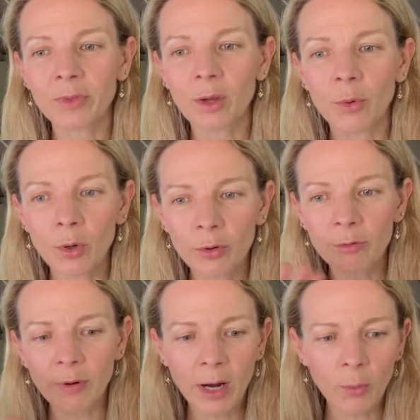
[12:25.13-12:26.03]
we caught the
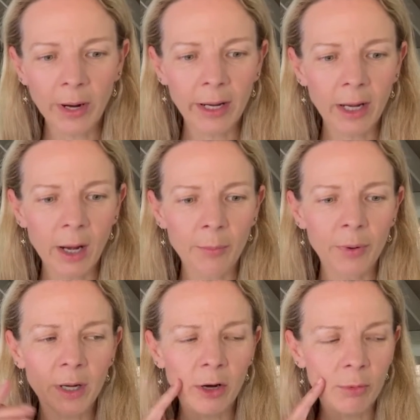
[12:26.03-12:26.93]
railway up, I
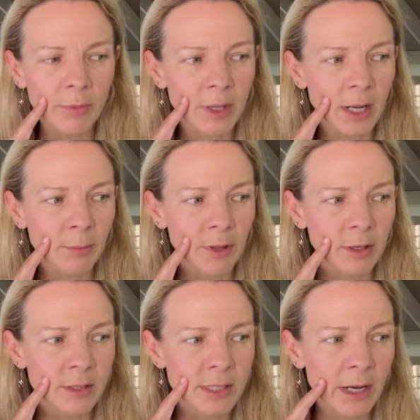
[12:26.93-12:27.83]
can't remember the name of the
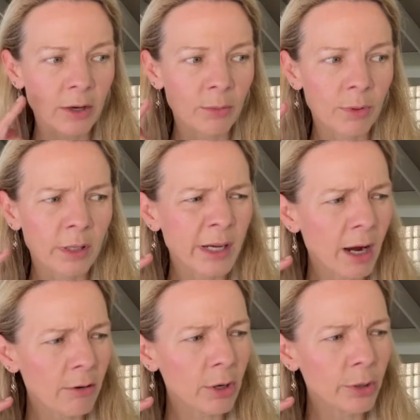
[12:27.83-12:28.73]
town,
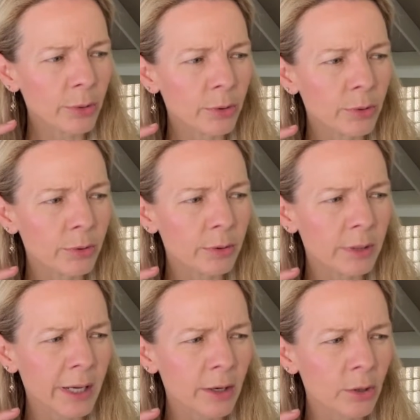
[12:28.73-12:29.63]
Garo
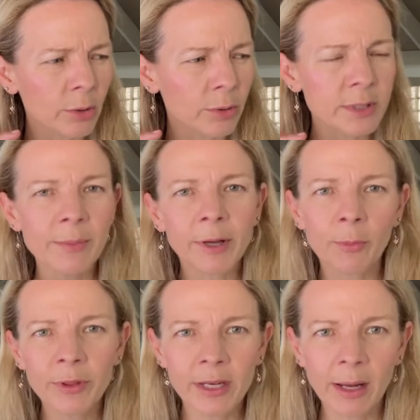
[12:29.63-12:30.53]
or something. I'll
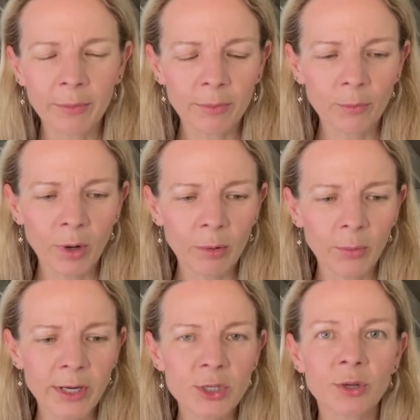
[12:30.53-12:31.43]
put the name where we
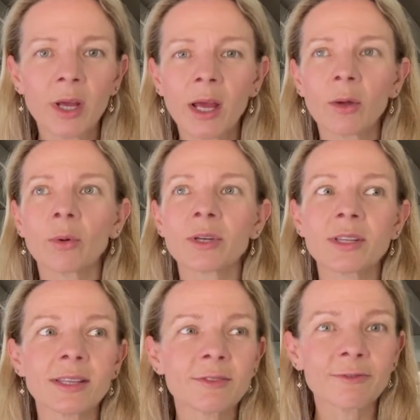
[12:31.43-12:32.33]
went to. We went to
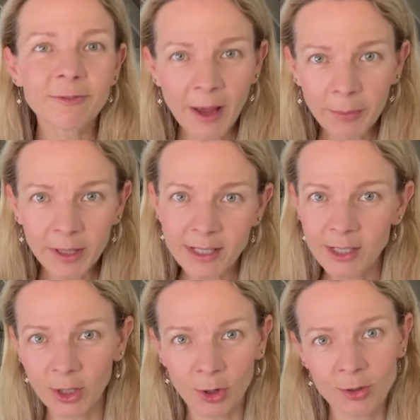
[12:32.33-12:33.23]
this fabulous
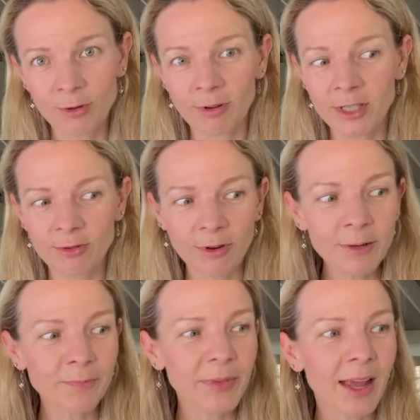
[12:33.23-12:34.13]
gyoza restaurant
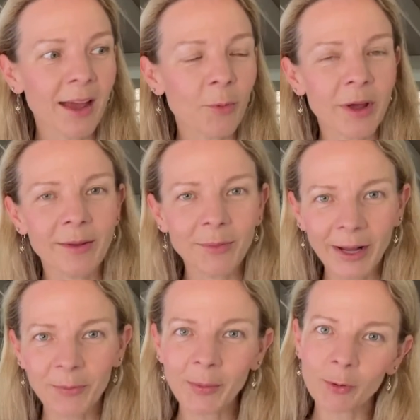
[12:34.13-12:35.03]
where
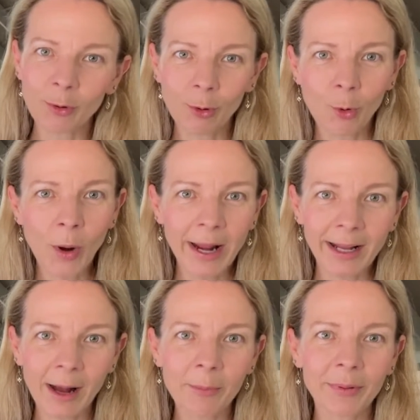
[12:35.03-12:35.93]
like people were all waiting
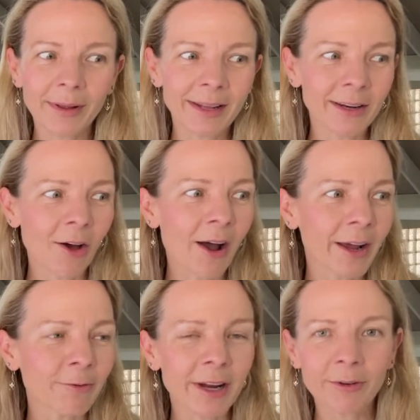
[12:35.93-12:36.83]
up in
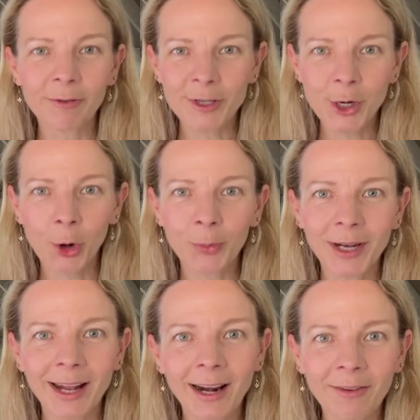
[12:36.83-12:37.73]
line ready for it to open
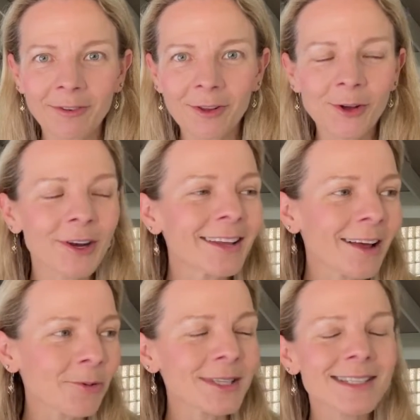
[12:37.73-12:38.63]
at 11:30.
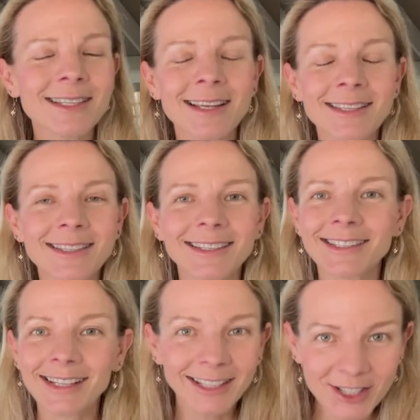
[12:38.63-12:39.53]
That was just
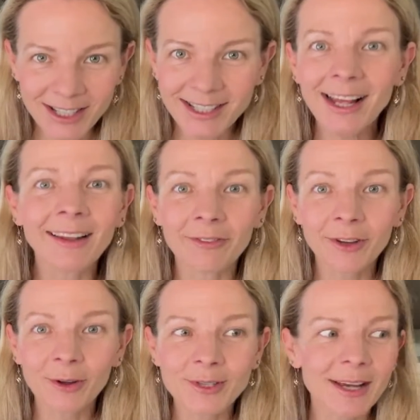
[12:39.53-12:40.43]
delicious. I love
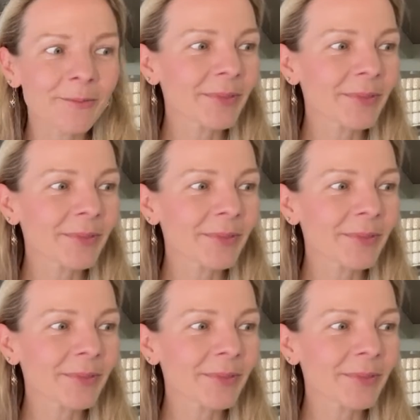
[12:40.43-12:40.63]
gyoza.